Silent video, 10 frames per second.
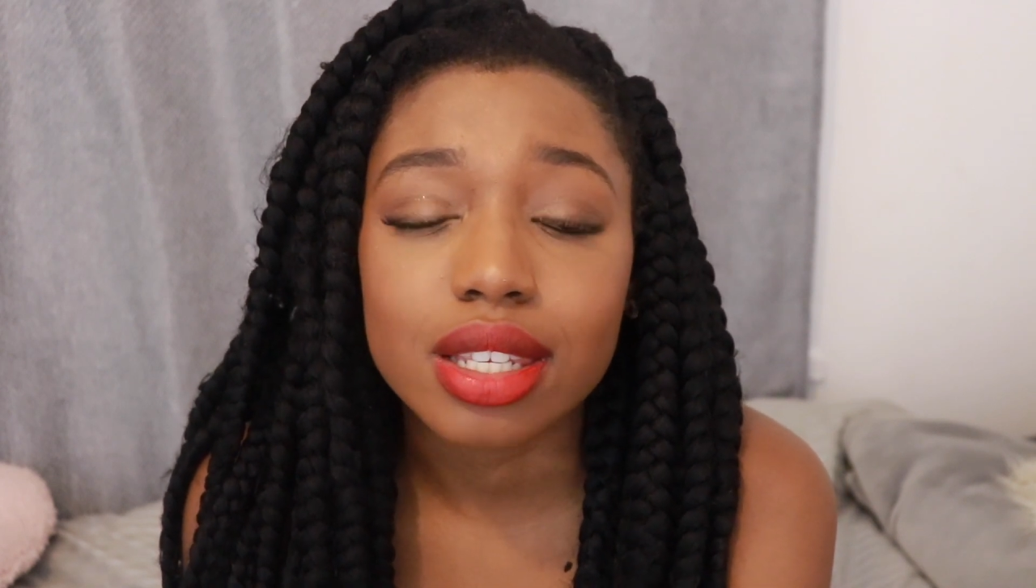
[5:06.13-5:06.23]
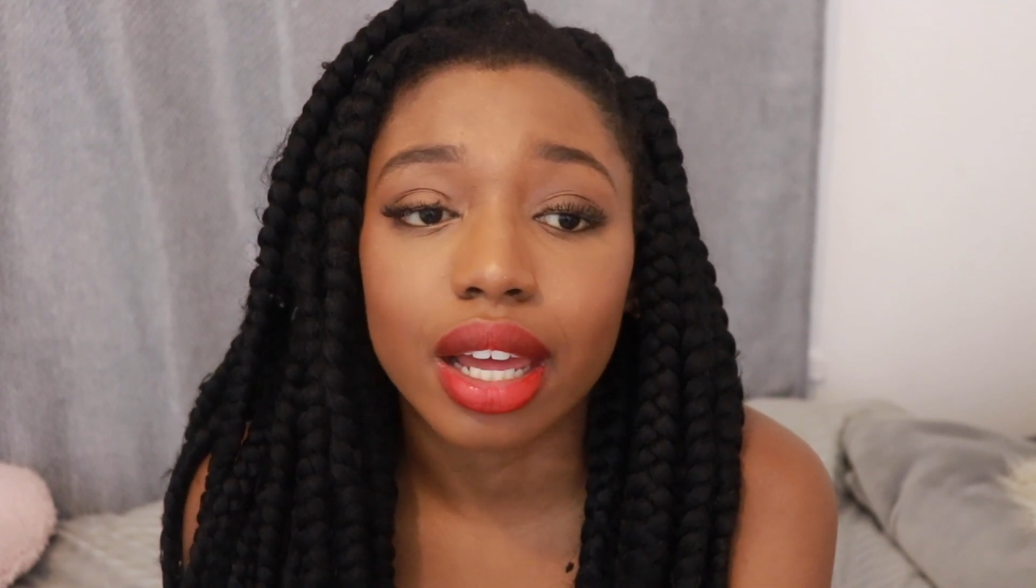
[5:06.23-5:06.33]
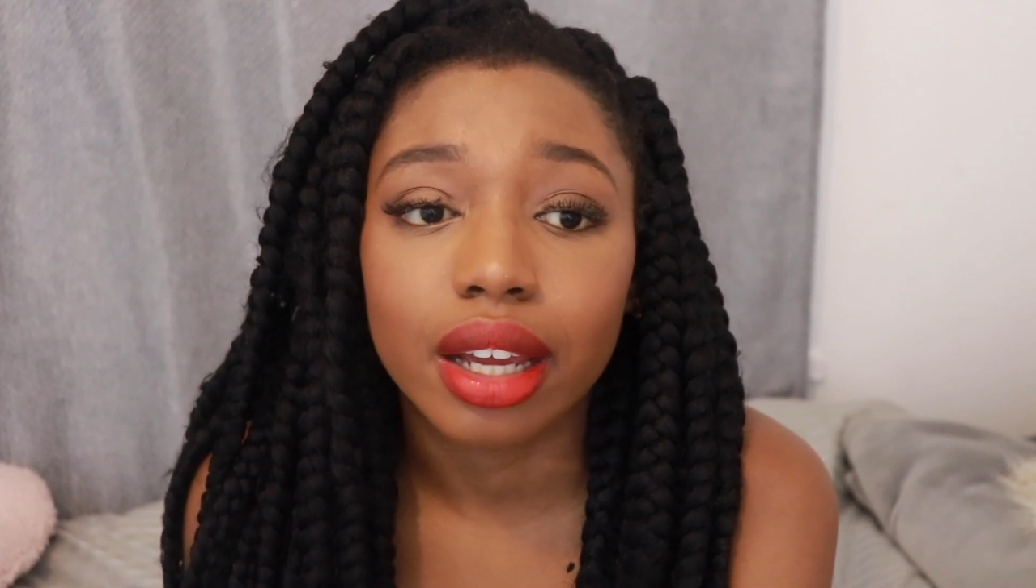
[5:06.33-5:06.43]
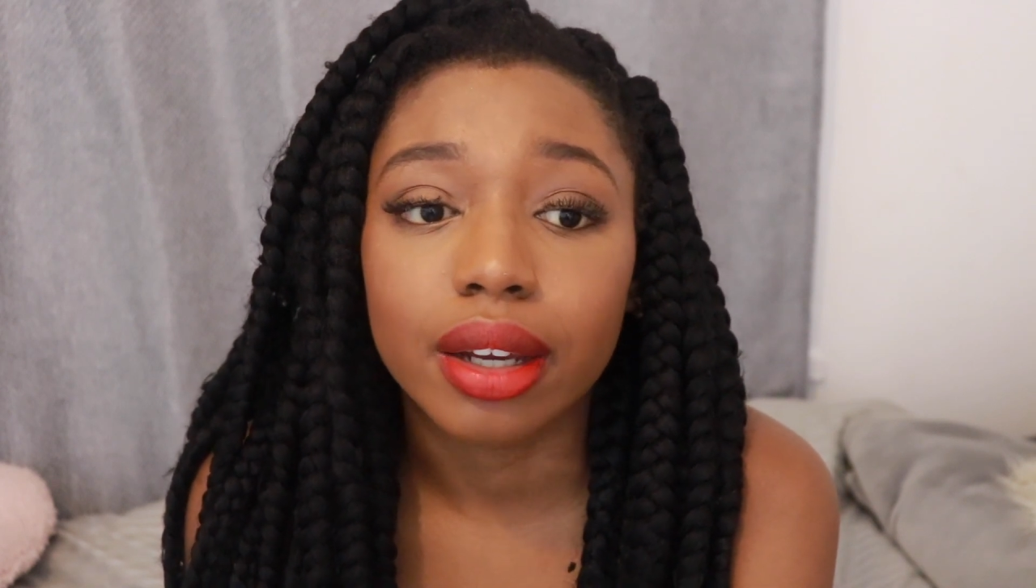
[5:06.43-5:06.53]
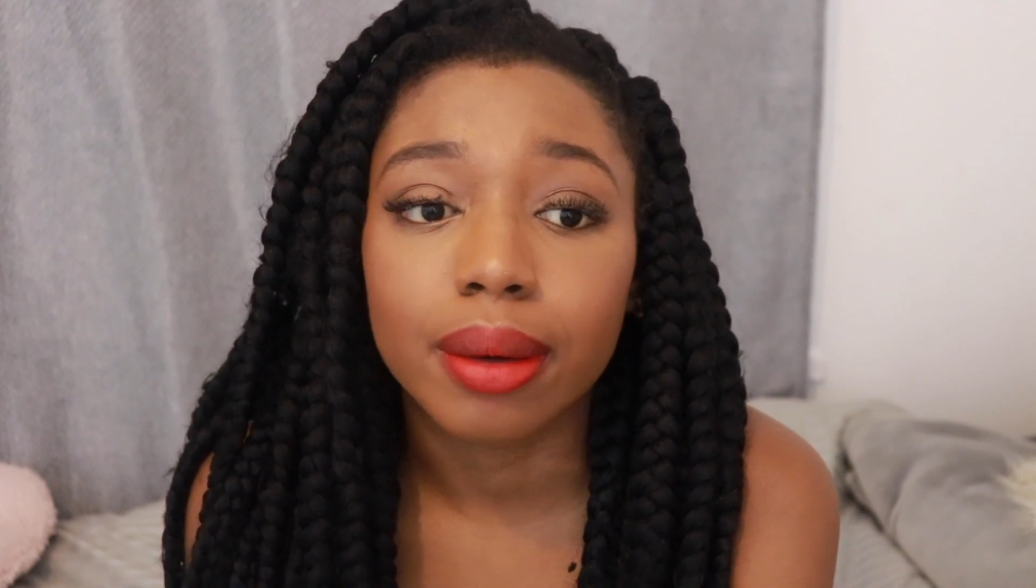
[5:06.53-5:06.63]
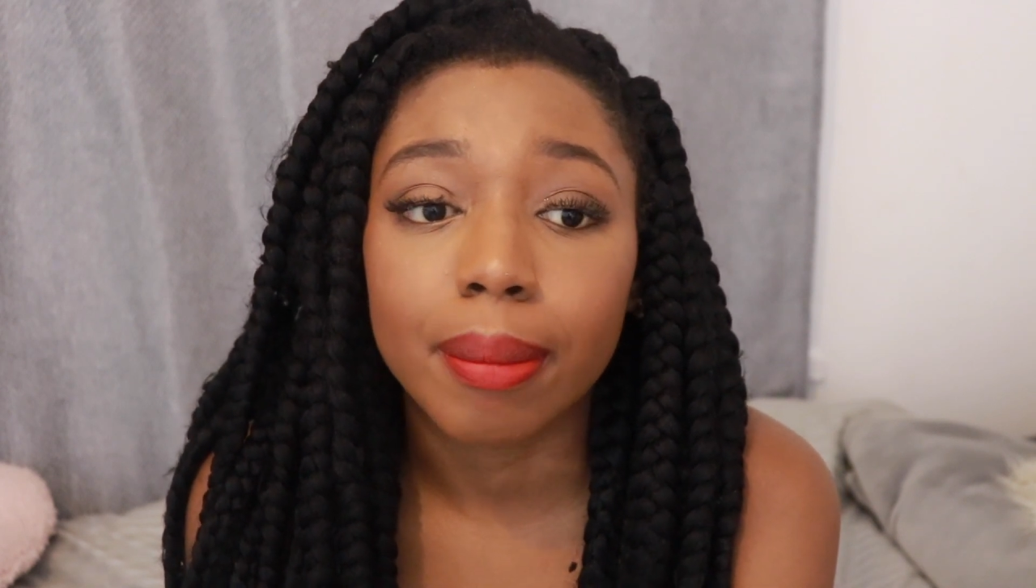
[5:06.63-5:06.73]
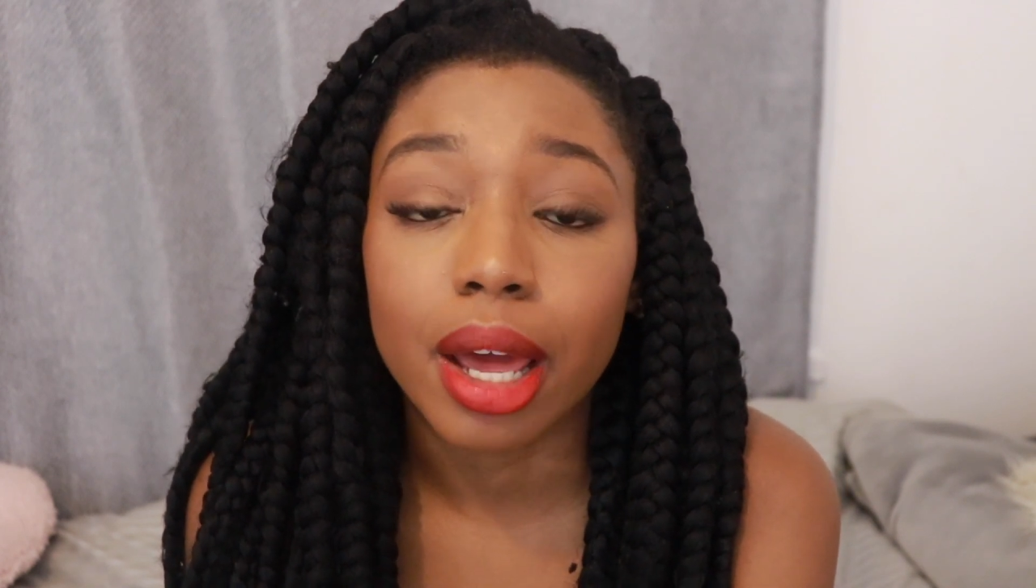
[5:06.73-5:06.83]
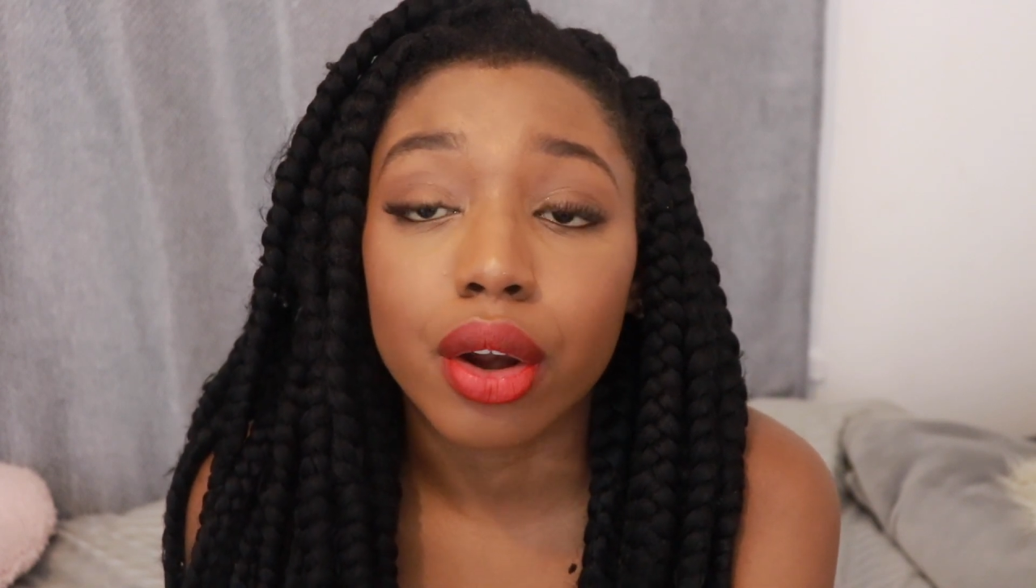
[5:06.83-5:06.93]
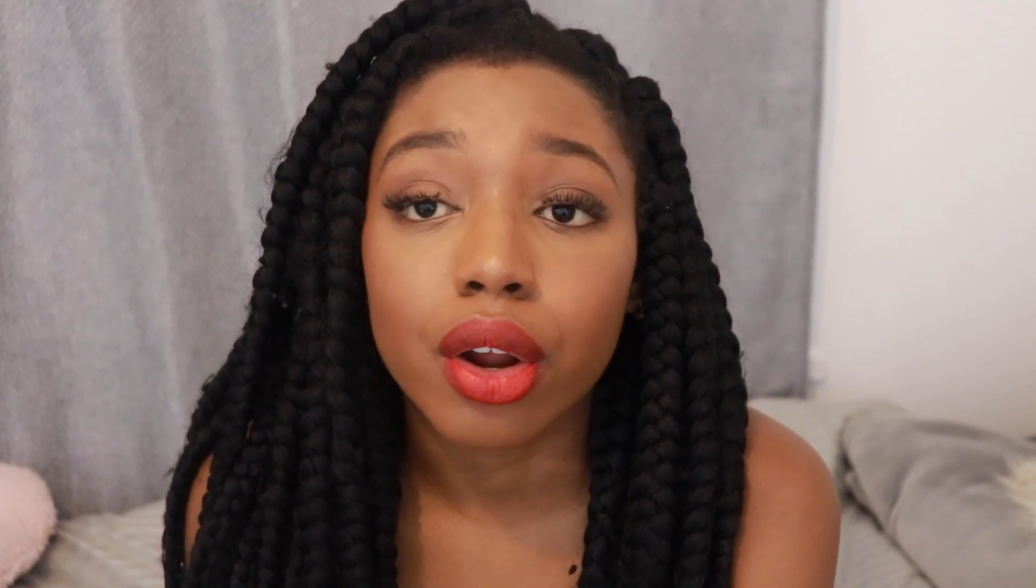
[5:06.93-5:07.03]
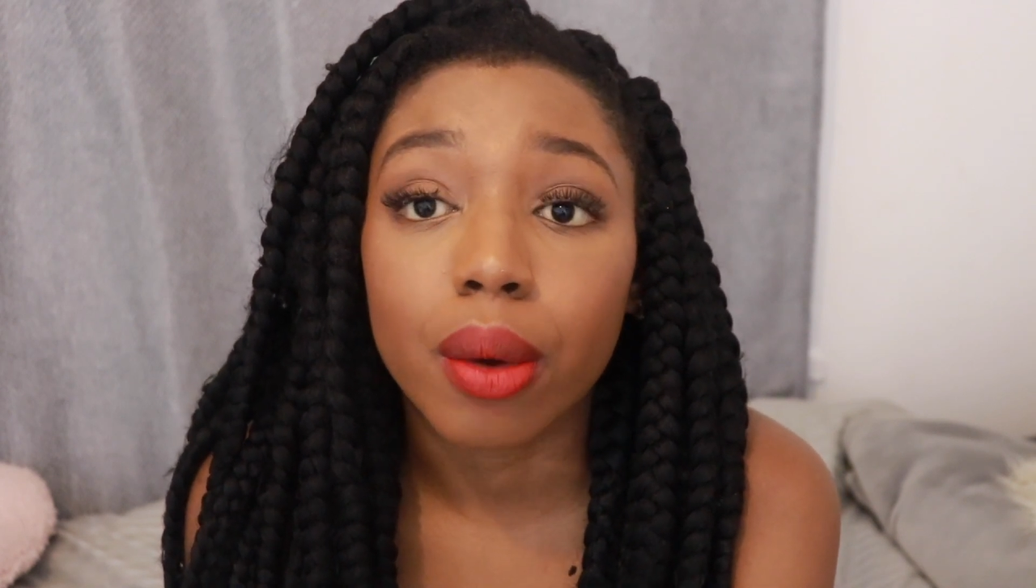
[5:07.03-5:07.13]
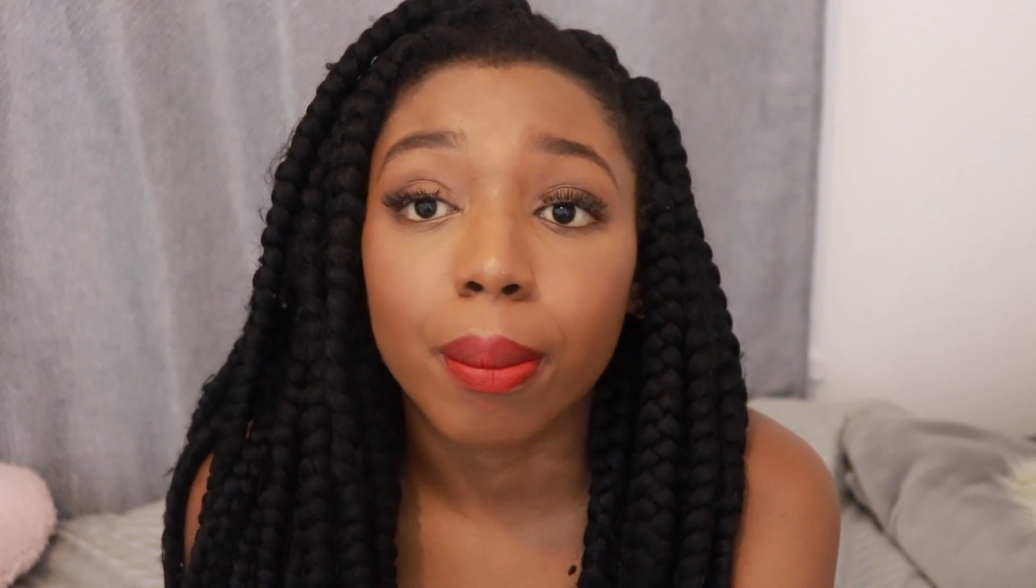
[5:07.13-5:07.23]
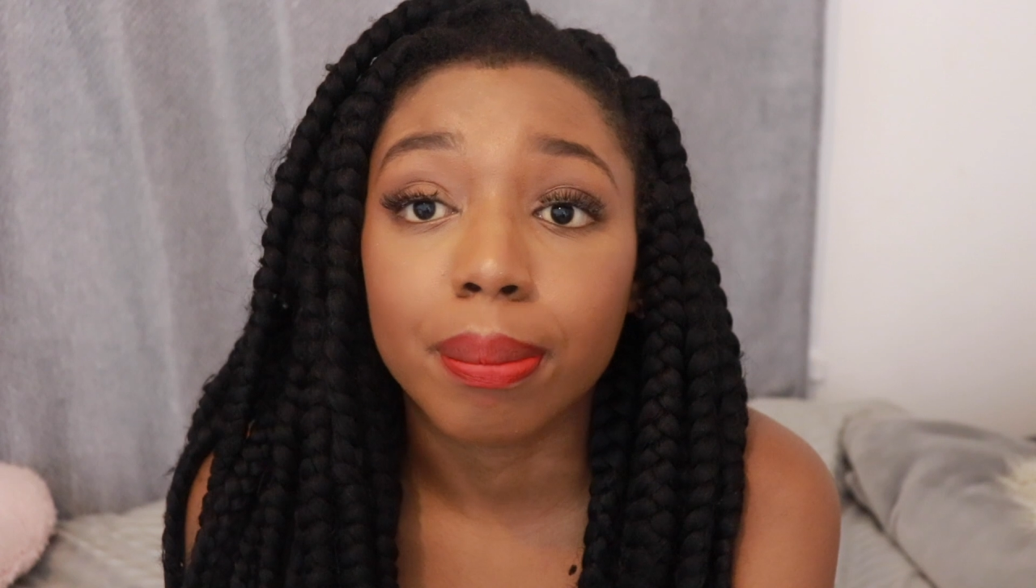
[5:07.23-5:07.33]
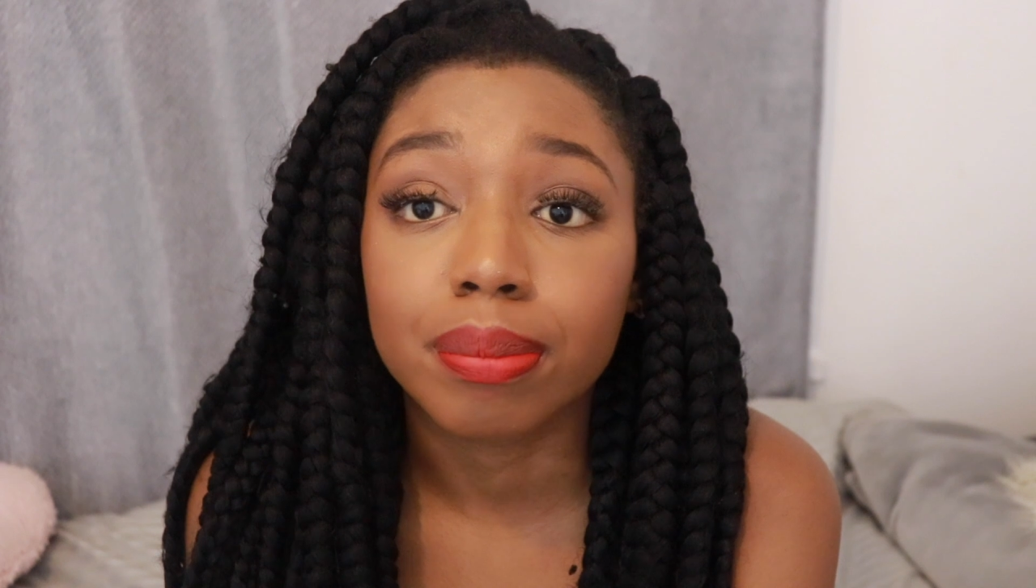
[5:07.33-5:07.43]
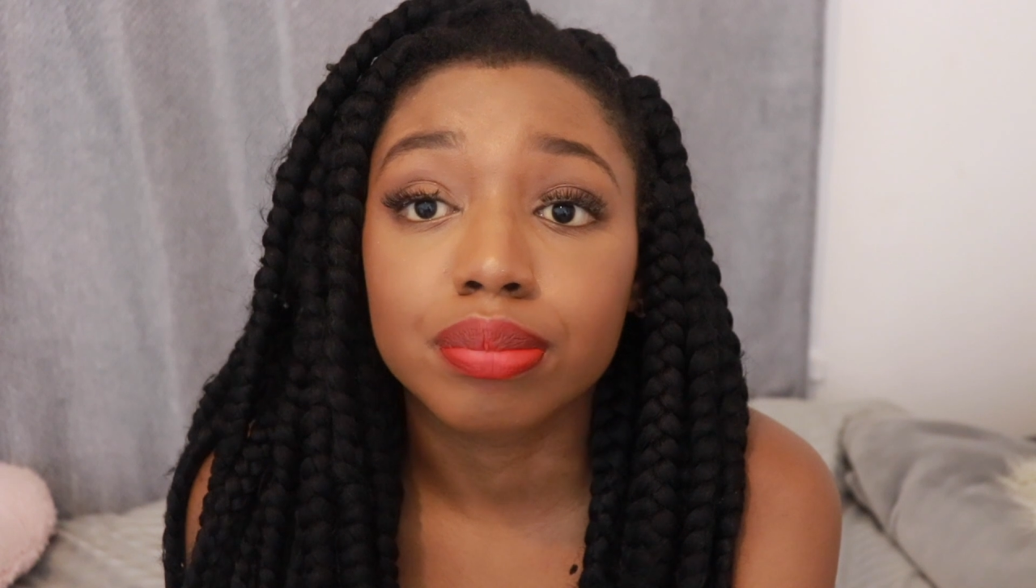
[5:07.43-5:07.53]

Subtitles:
like, I don't know,